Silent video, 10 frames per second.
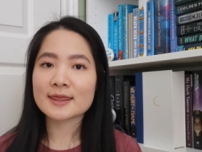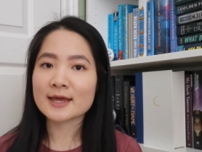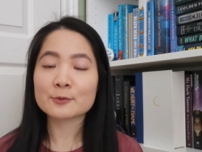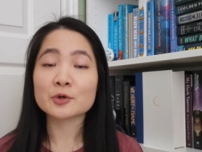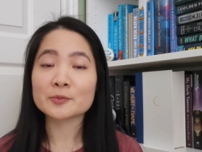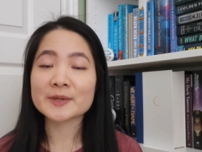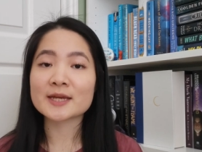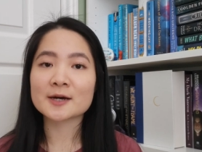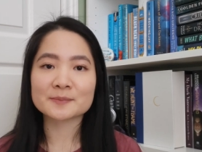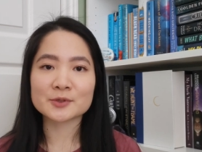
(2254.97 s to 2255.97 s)
that will
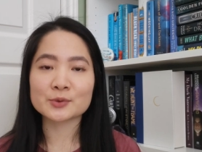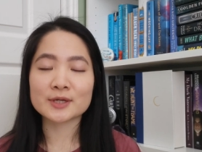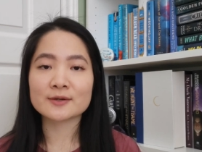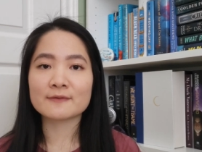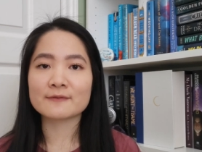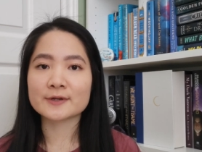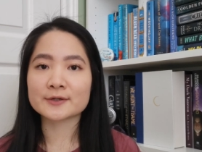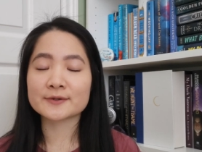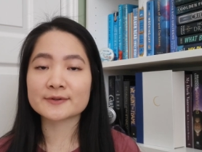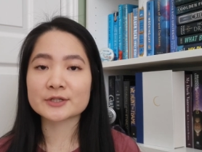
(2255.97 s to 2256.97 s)
be uploaded
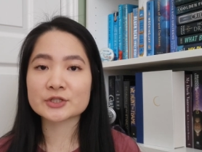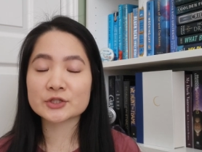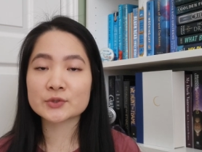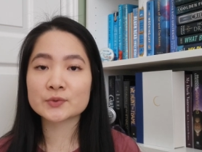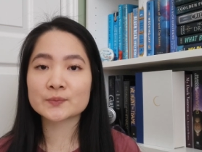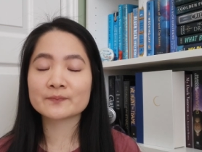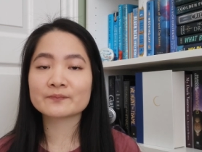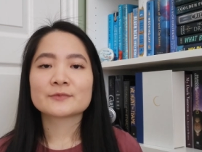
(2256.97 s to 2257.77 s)
very very soon.